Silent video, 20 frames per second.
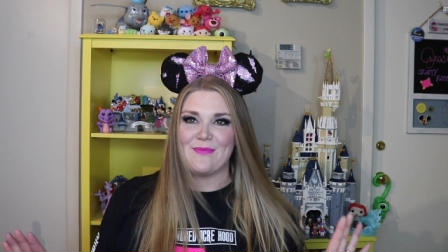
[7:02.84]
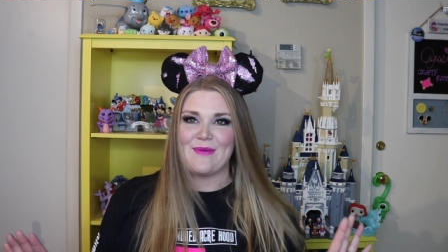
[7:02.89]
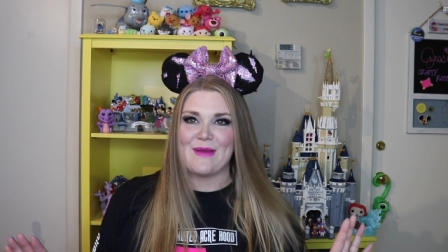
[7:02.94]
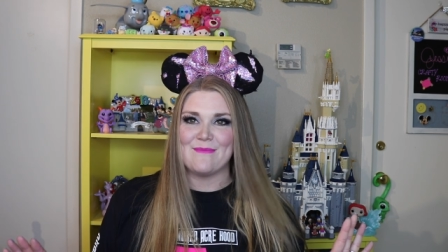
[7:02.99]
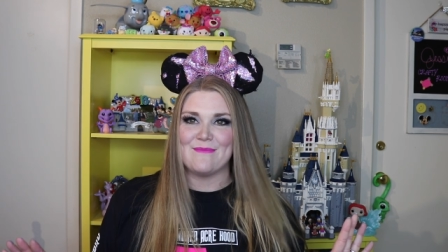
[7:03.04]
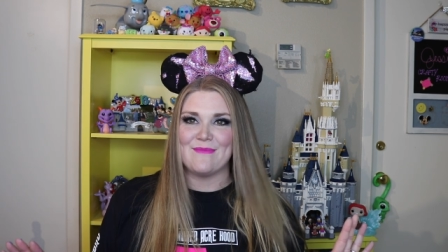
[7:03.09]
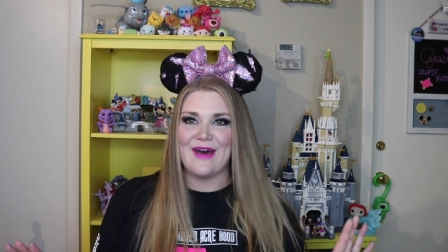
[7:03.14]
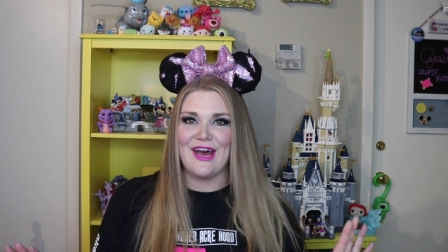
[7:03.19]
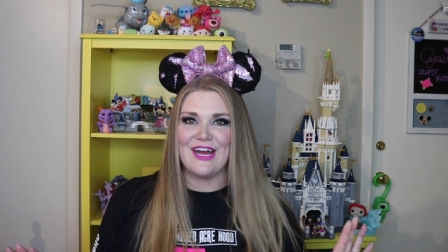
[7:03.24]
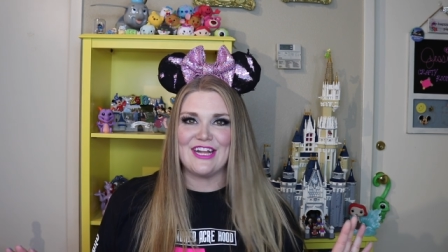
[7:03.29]

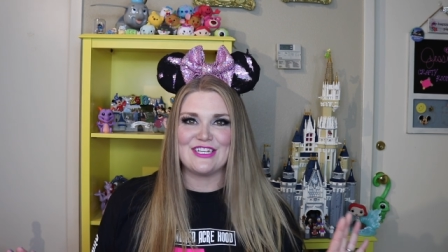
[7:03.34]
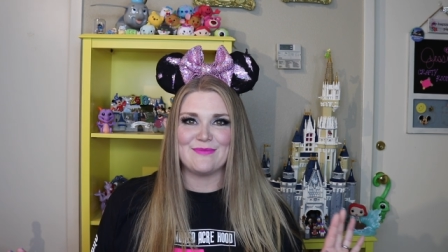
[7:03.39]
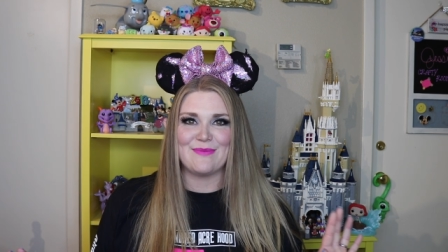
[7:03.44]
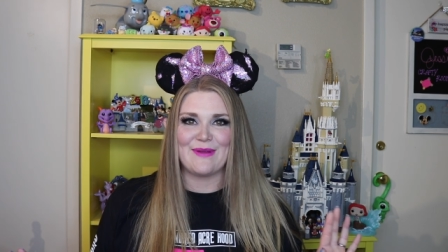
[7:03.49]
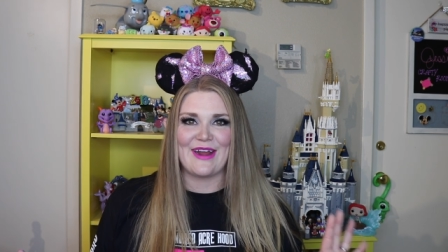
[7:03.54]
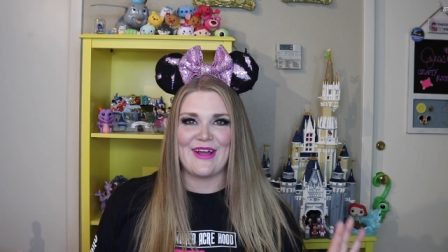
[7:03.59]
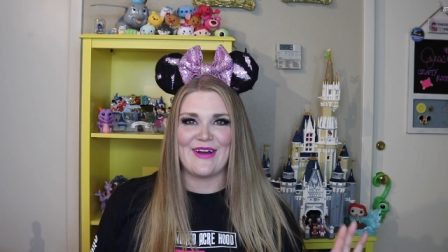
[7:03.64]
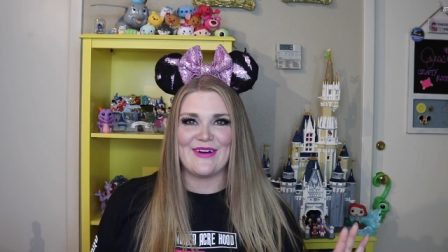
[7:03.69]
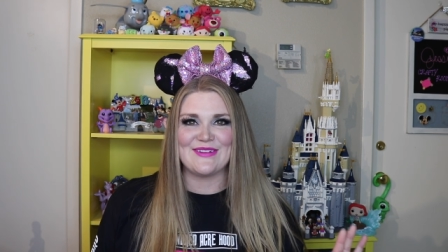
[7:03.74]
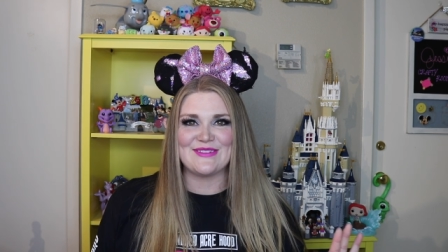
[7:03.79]
bit much,
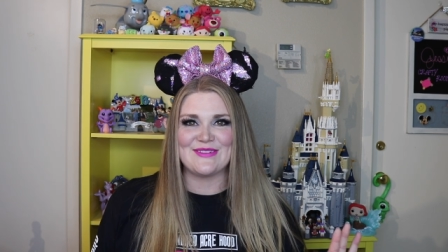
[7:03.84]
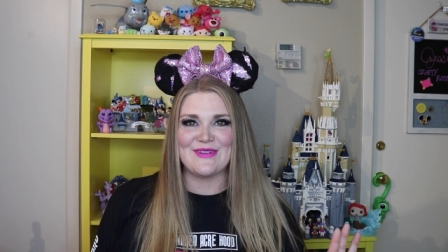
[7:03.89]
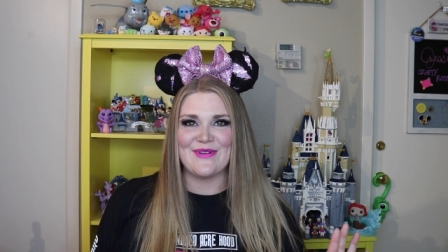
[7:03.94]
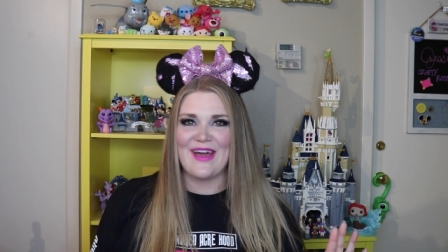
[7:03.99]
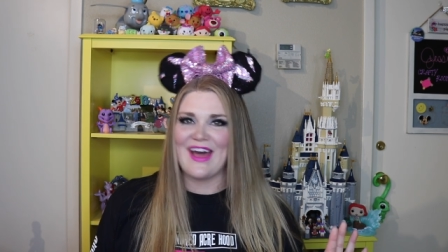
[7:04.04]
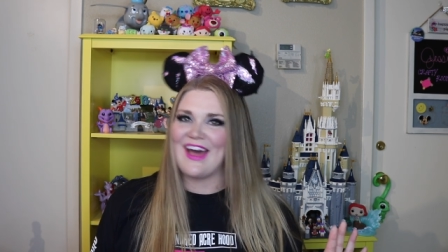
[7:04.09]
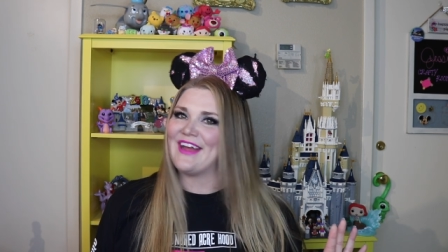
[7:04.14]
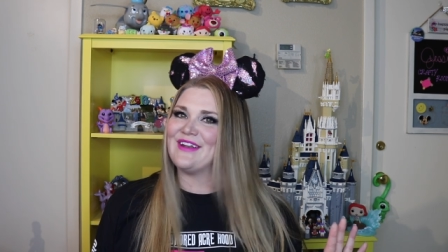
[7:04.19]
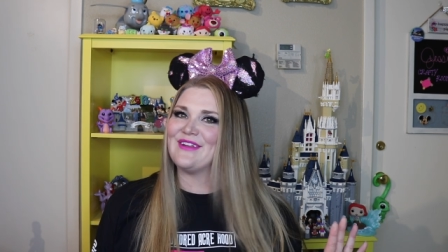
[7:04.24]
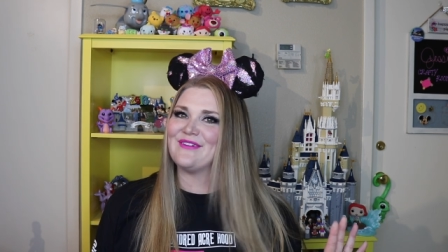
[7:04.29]
but I also
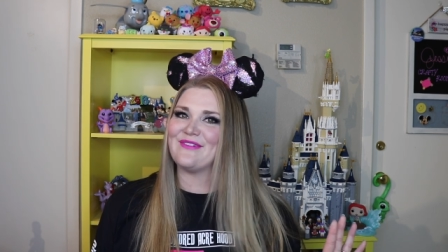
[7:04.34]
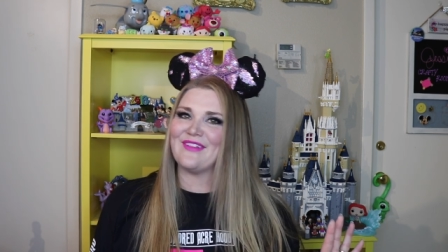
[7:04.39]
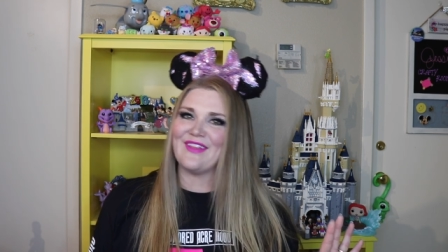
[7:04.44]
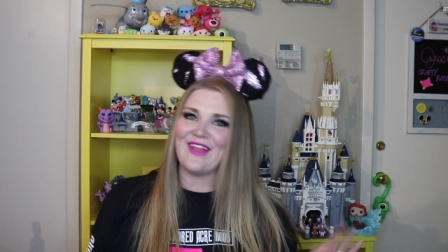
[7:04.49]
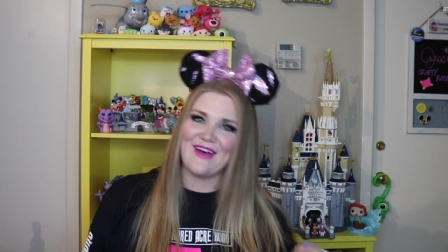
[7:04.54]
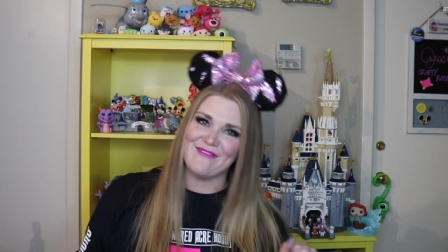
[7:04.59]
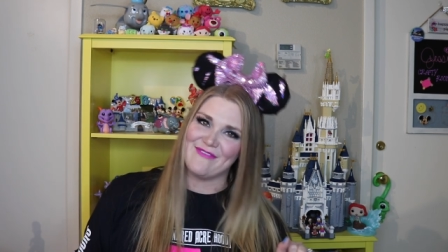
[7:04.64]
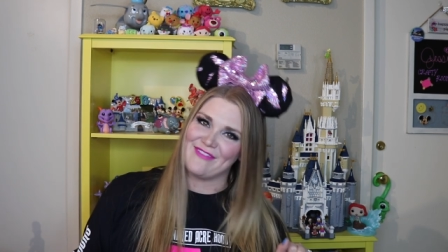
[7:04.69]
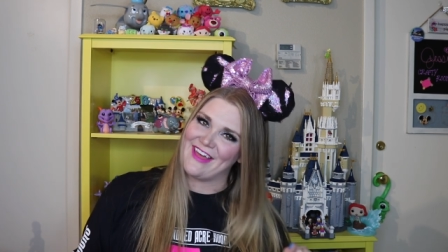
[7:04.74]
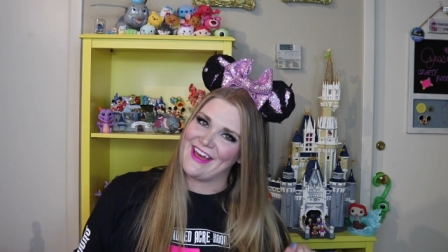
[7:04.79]
kind of love